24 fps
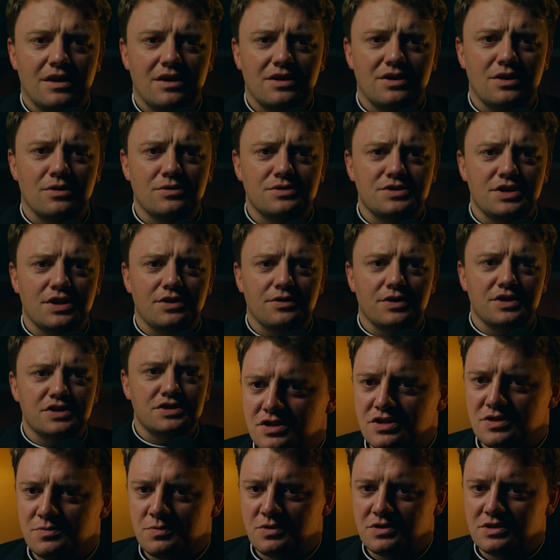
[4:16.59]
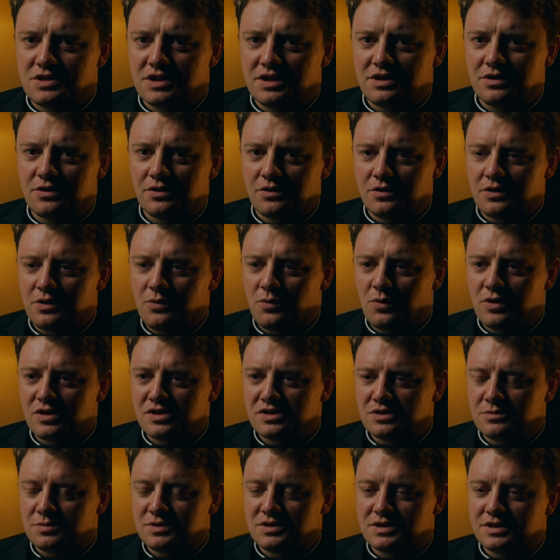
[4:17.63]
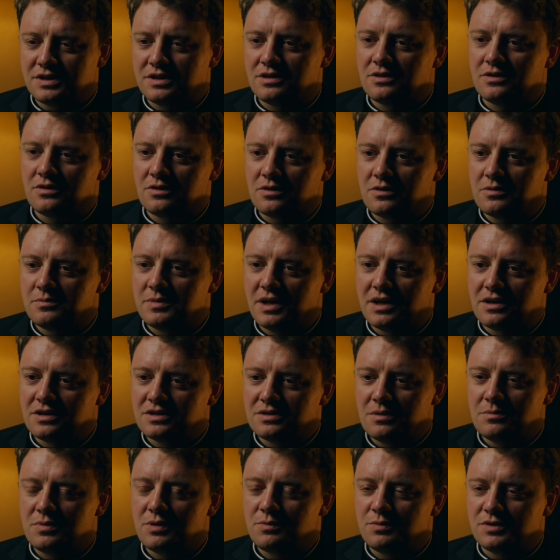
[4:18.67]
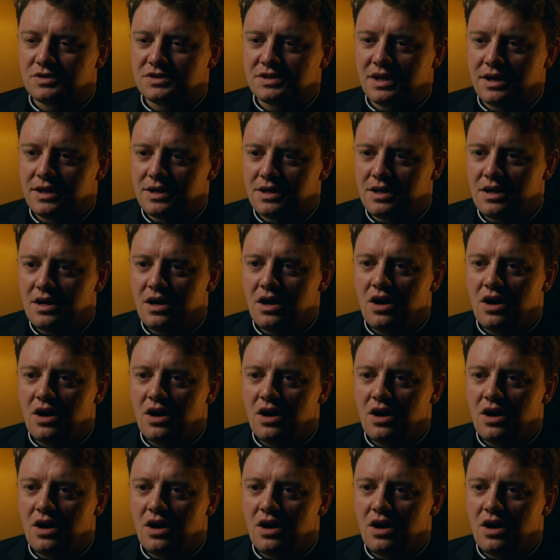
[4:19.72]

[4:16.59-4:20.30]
no generation is particularly worse or particularly better. Some people say,